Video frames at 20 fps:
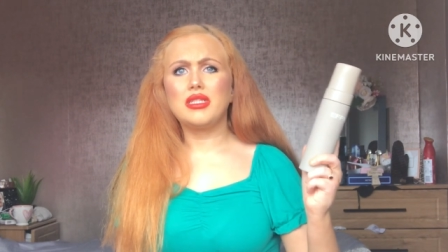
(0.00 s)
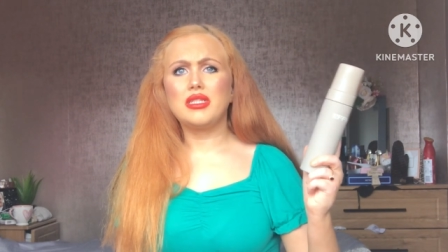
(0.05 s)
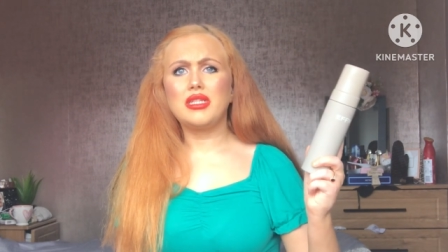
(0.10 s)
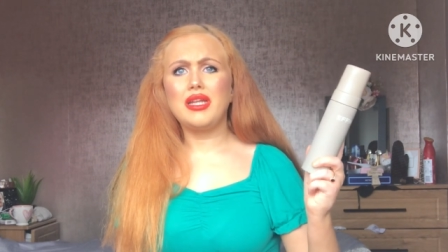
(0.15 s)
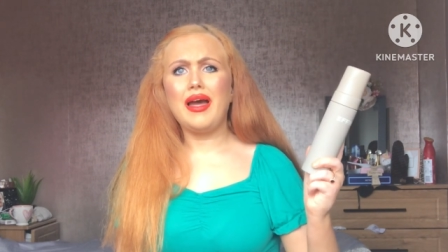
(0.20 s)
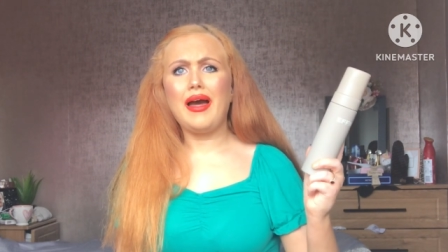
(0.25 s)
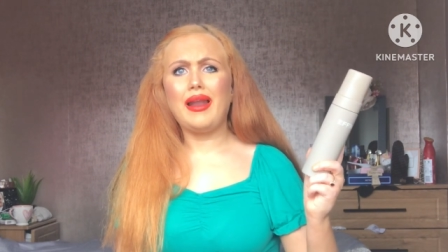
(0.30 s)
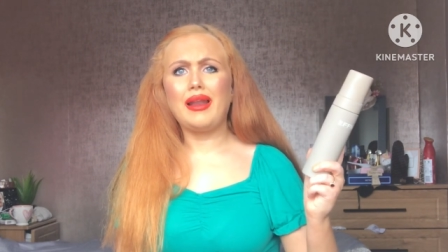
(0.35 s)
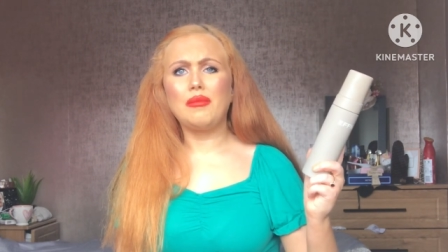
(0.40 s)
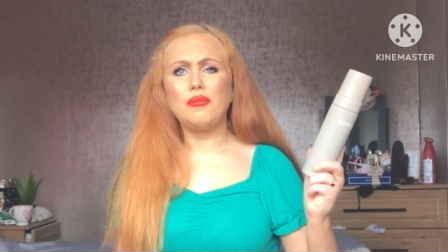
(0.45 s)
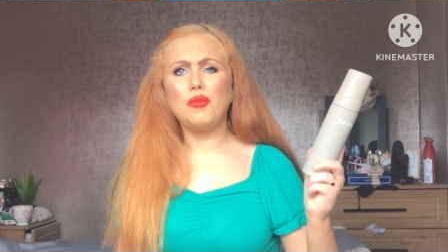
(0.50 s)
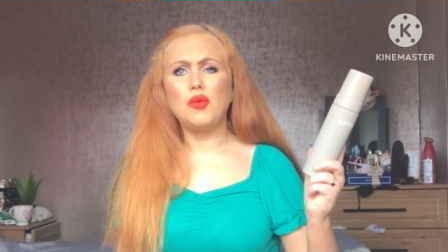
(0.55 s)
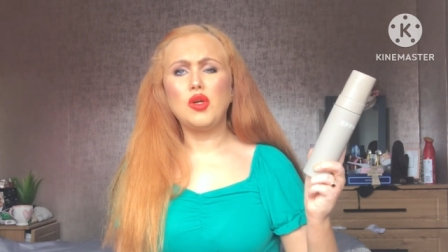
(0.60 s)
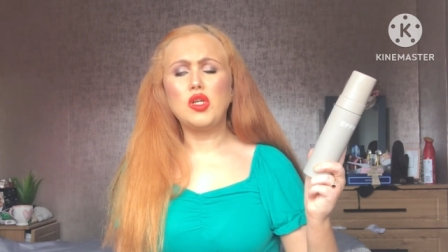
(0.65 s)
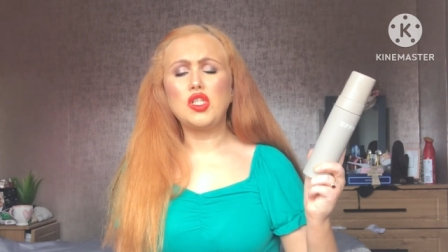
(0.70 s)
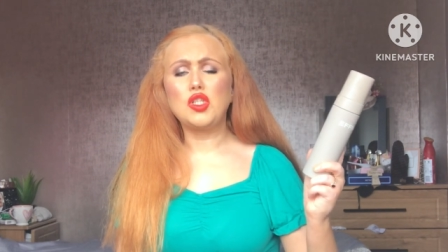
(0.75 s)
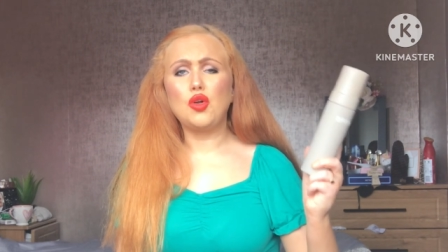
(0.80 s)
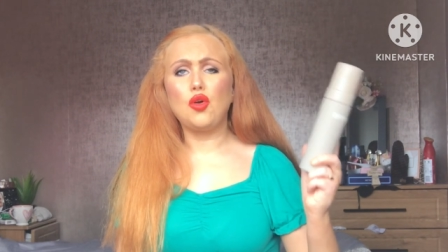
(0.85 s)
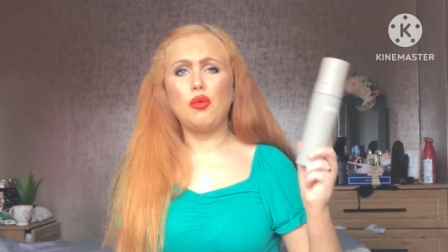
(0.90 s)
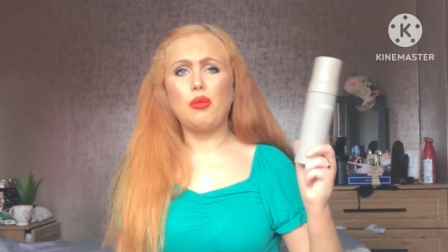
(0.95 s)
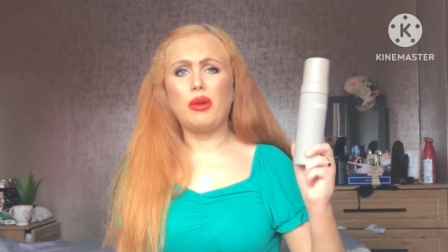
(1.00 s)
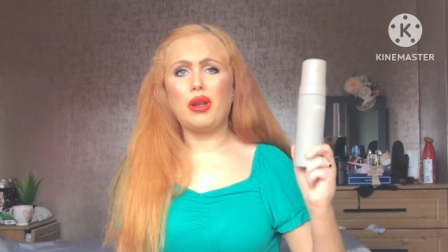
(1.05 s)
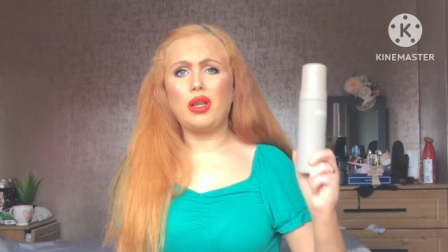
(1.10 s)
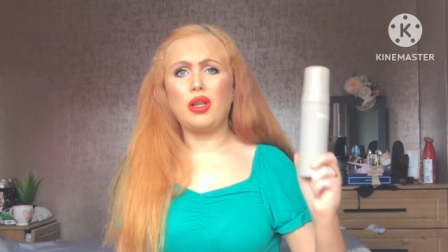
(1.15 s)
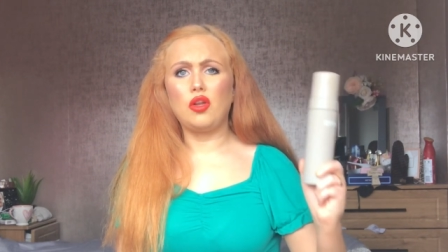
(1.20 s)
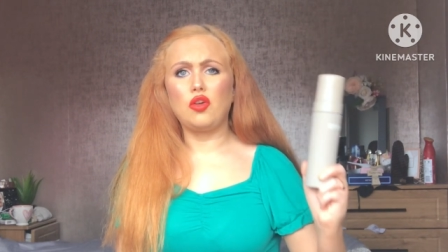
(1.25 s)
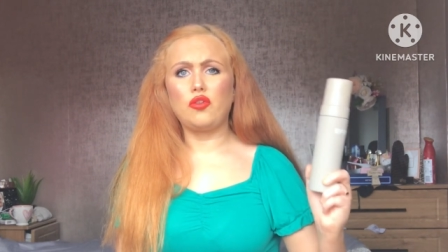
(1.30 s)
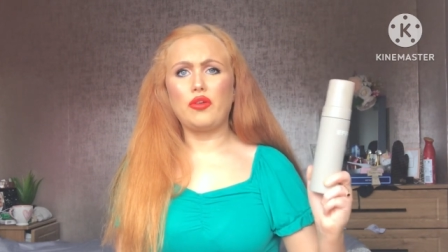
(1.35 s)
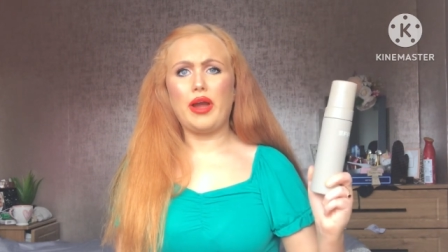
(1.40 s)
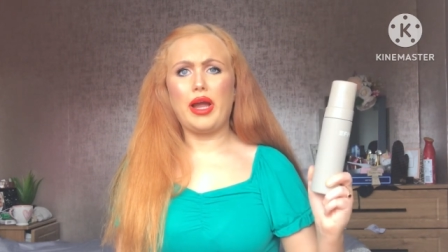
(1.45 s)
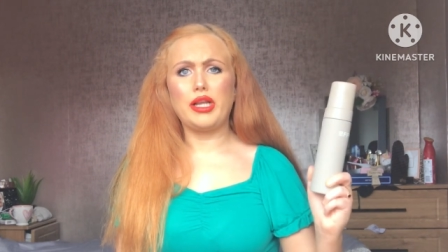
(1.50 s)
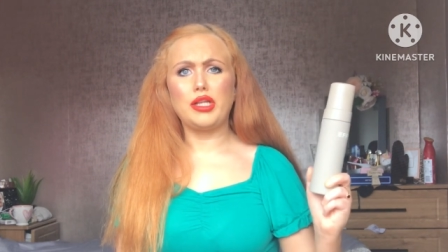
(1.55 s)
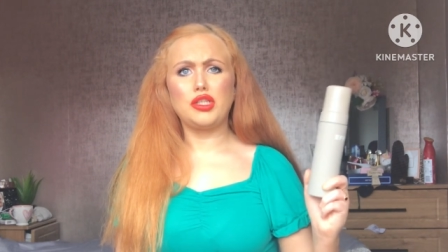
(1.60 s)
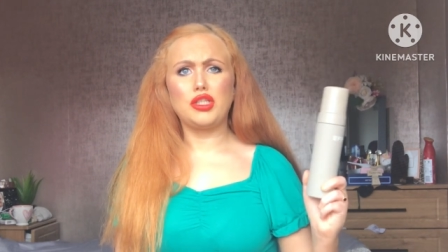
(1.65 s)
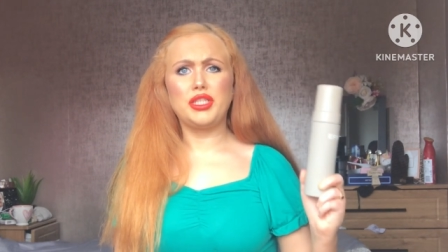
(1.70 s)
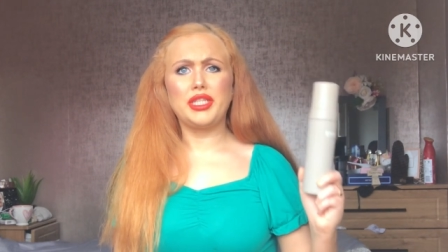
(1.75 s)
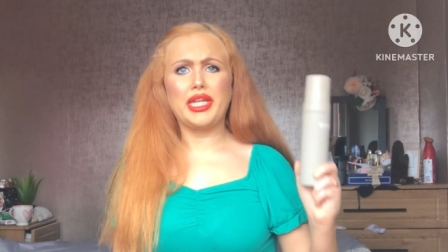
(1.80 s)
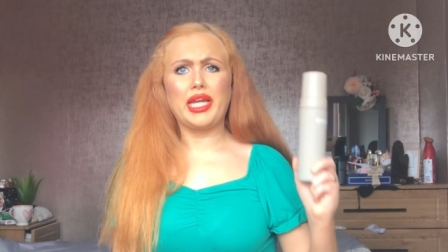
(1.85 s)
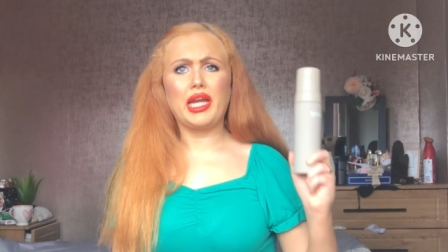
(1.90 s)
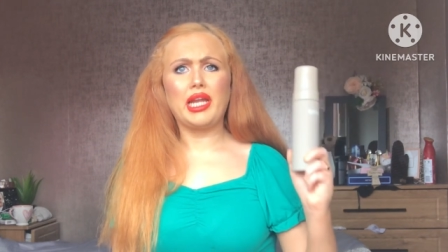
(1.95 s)
tan and rose or one of the
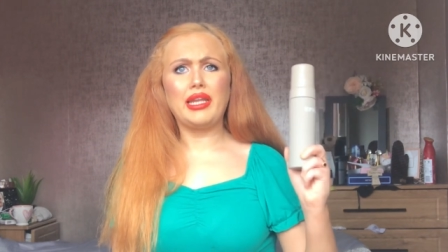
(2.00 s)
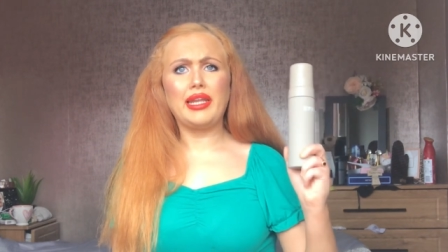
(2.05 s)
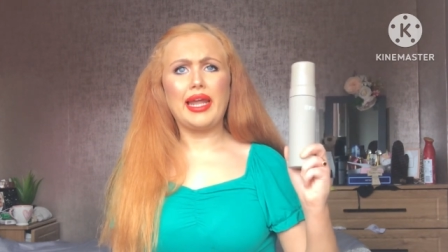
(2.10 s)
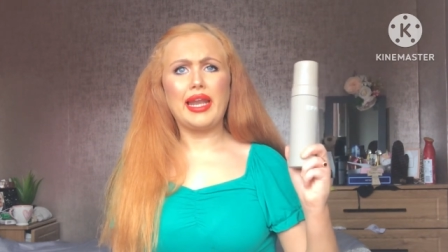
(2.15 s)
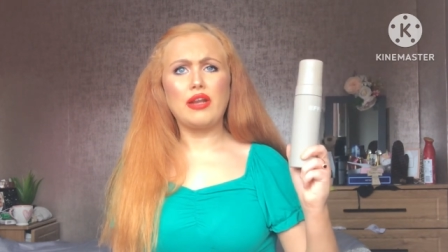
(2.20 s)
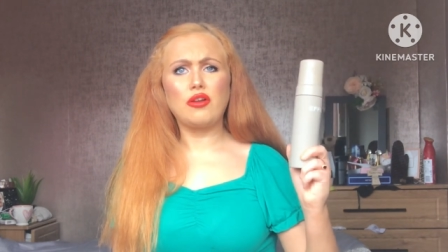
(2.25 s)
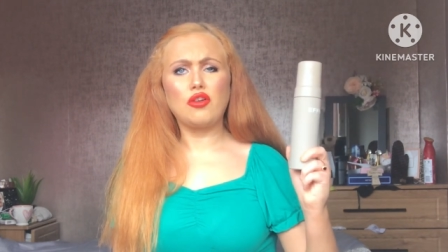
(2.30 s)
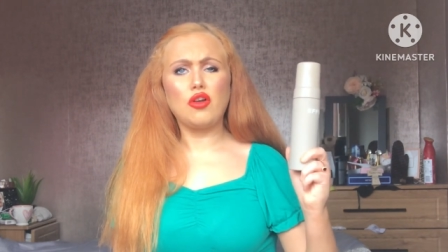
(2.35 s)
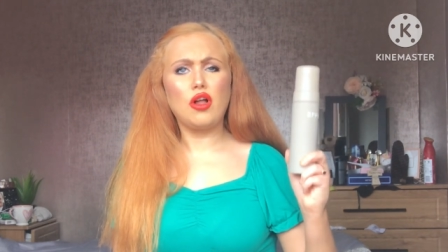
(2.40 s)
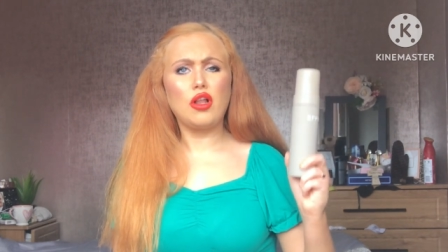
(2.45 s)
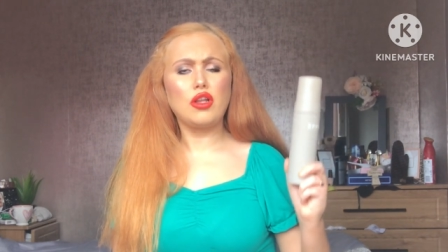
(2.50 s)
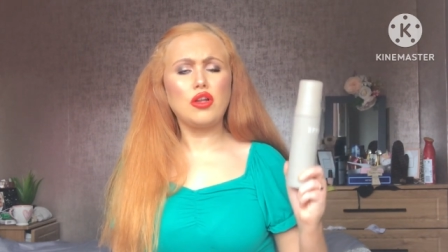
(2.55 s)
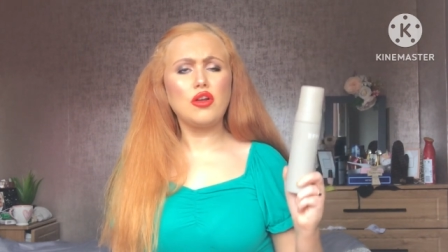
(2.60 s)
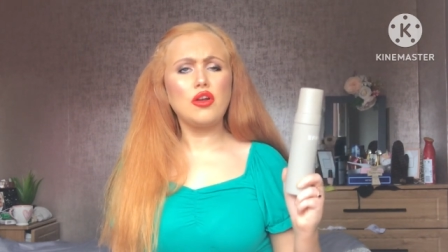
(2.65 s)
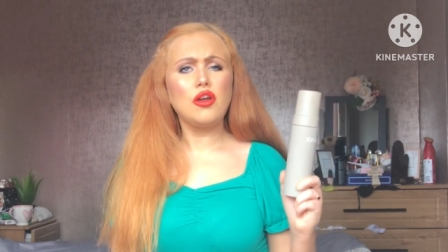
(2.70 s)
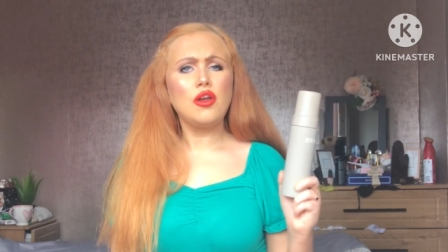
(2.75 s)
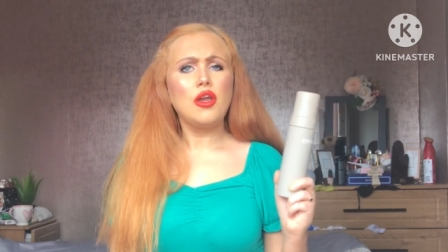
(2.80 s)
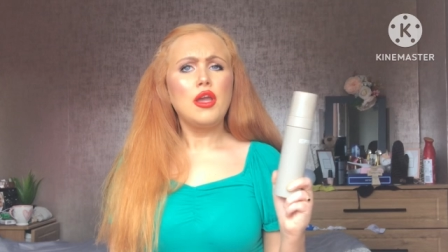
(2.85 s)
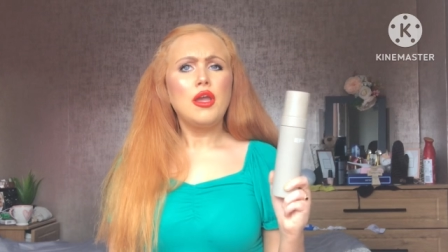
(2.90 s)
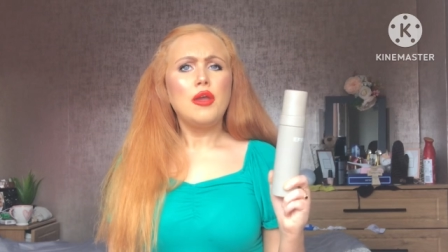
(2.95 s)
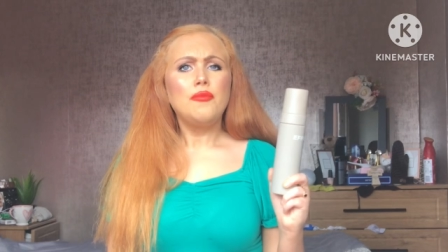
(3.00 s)
graduals to get a lighter colour.